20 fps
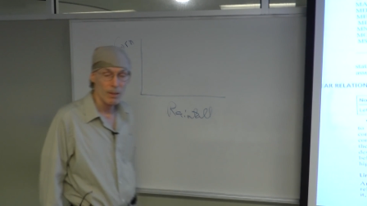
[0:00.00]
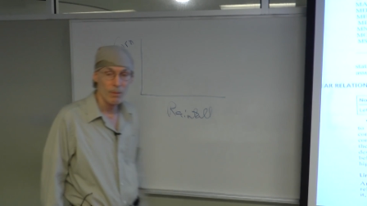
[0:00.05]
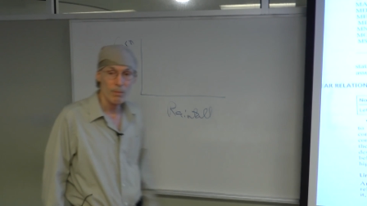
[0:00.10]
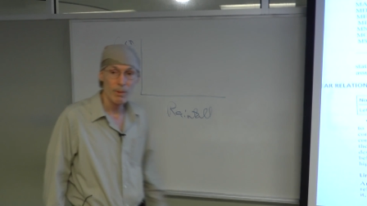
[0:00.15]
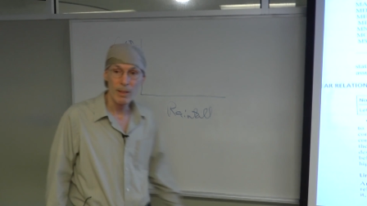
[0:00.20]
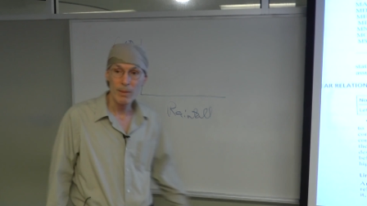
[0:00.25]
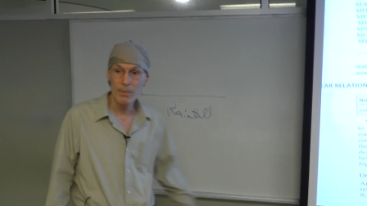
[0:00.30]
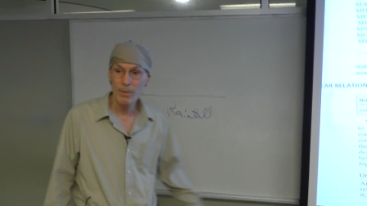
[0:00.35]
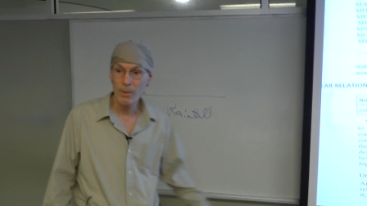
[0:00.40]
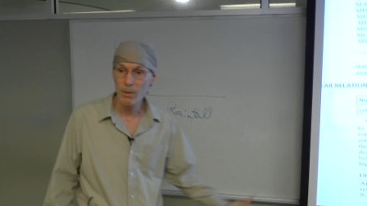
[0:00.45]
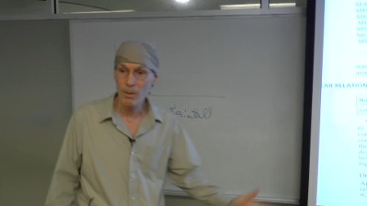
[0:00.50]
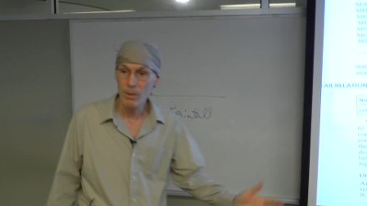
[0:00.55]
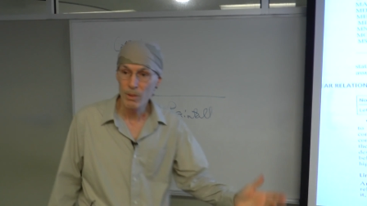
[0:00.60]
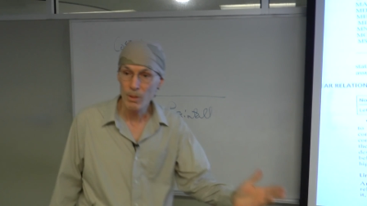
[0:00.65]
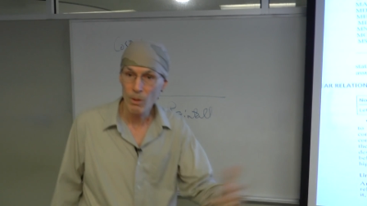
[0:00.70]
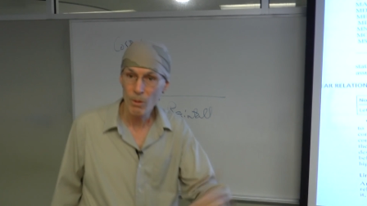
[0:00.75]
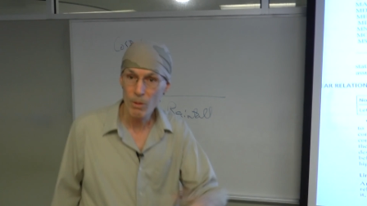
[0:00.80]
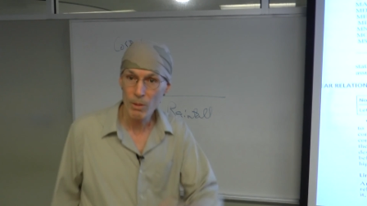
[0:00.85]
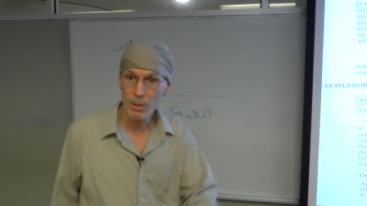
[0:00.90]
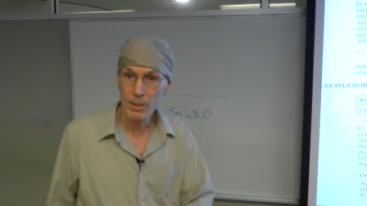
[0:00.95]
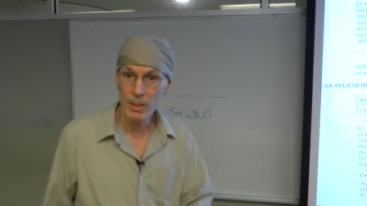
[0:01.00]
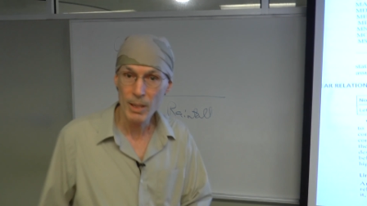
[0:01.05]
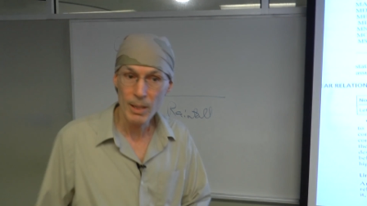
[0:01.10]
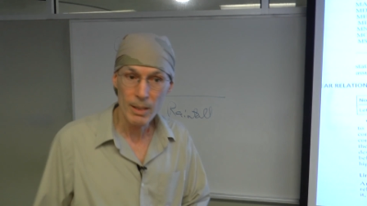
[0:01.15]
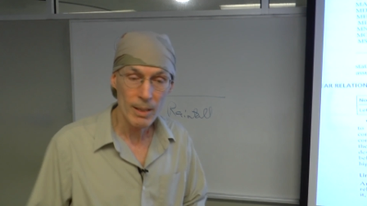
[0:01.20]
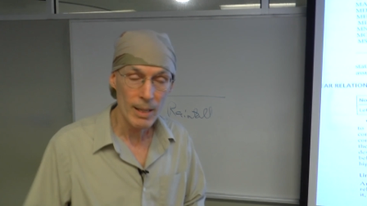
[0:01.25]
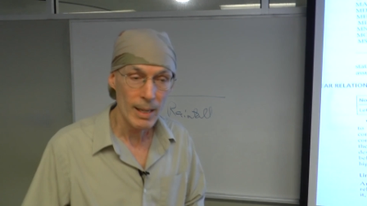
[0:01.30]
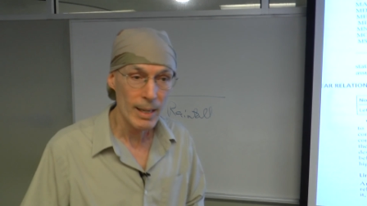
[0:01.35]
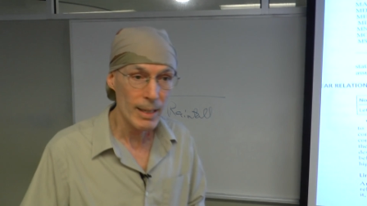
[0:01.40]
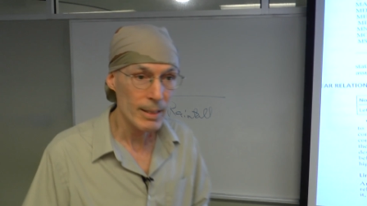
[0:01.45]
Rainfall on the
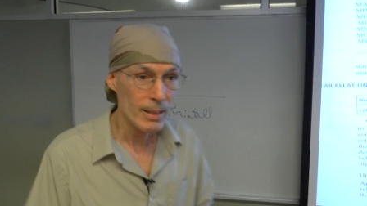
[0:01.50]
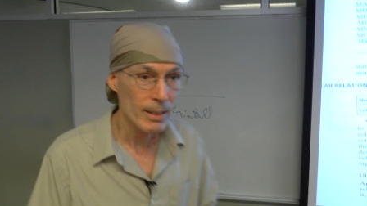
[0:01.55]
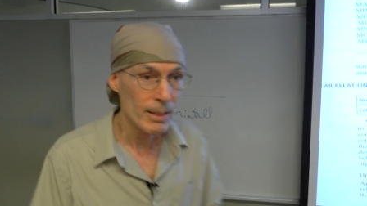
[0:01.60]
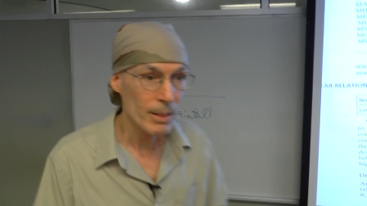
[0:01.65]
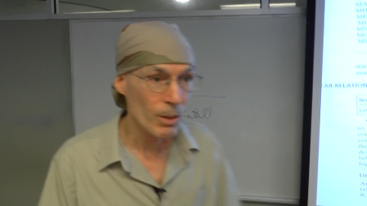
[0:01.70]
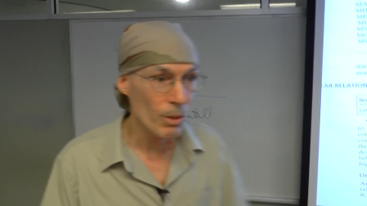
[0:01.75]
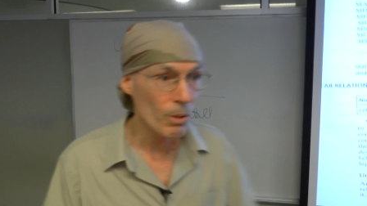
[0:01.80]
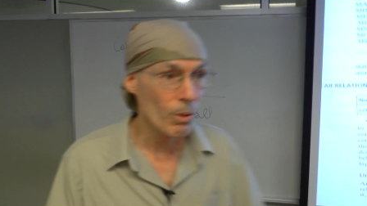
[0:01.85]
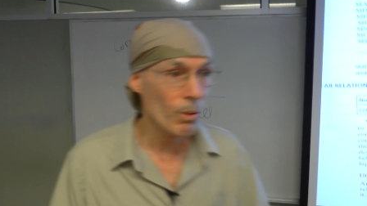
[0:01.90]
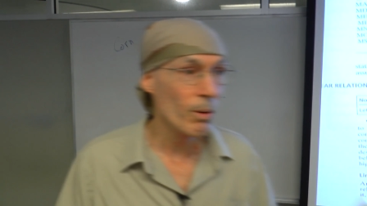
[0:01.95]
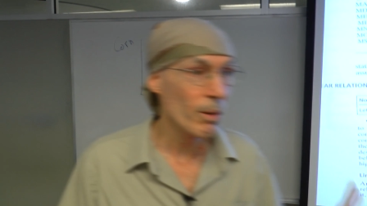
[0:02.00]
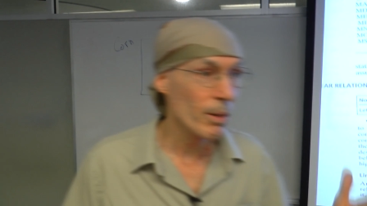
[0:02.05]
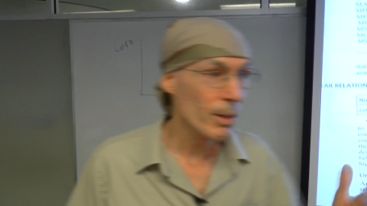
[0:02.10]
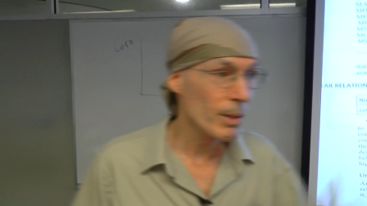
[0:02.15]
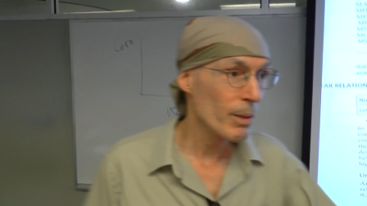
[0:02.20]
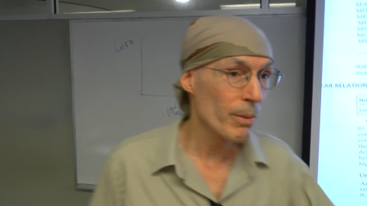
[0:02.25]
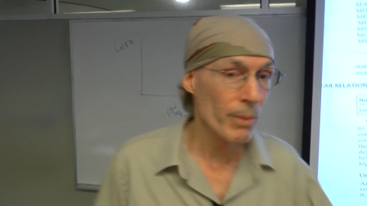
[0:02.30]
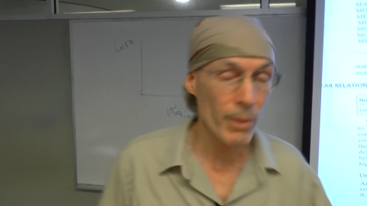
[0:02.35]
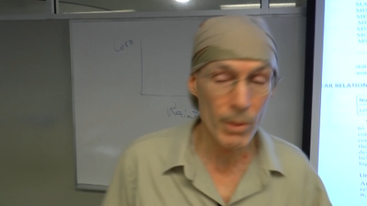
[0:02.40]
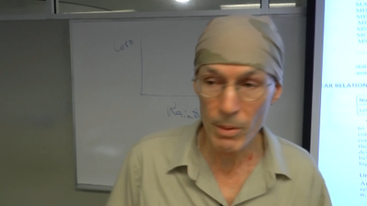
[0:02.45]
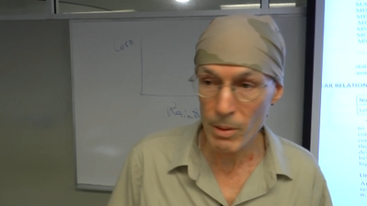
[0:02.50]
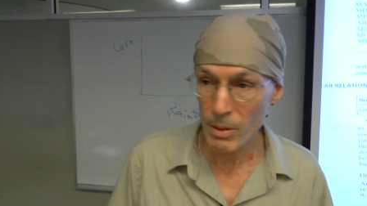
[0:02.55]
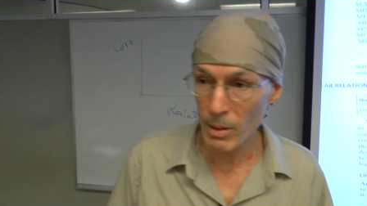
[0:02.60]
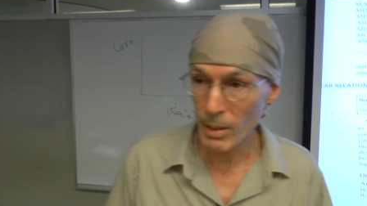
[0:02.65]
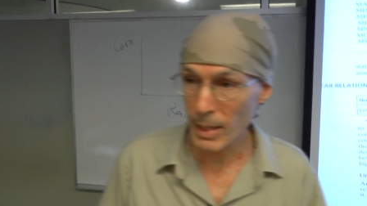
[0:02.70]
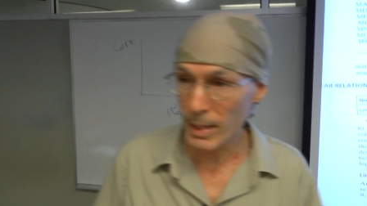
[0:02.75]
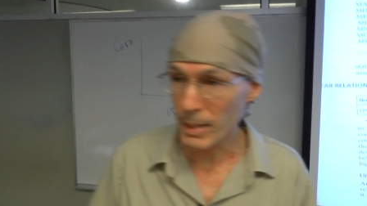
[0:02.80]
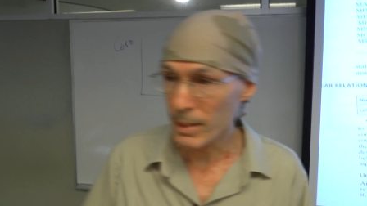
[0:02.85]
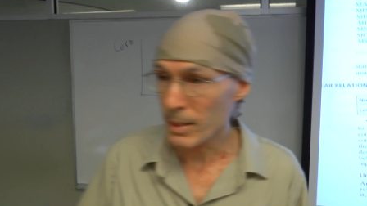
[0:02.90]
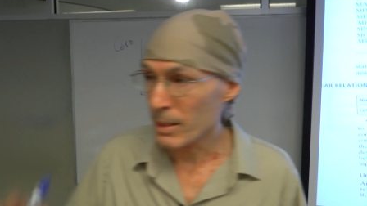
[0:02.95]
horizontal axis and corn on the
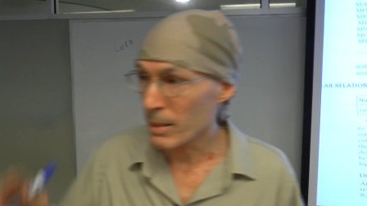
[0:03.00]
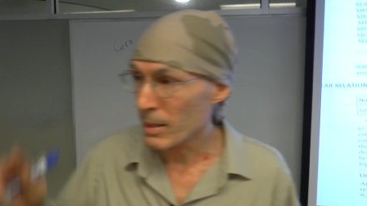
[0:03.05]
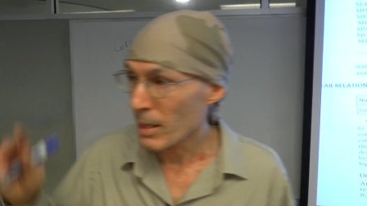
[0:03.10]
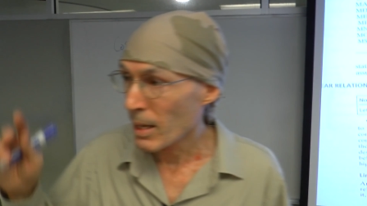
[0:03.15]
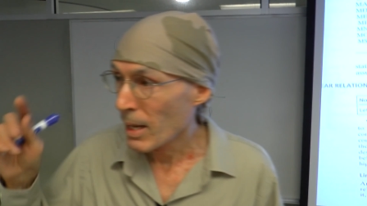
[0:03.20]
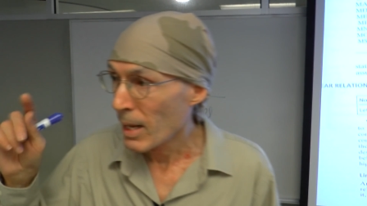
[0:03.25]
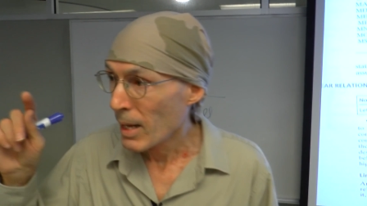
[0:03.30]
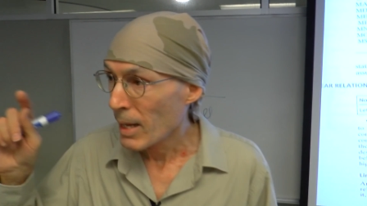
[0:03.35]
vertical axis.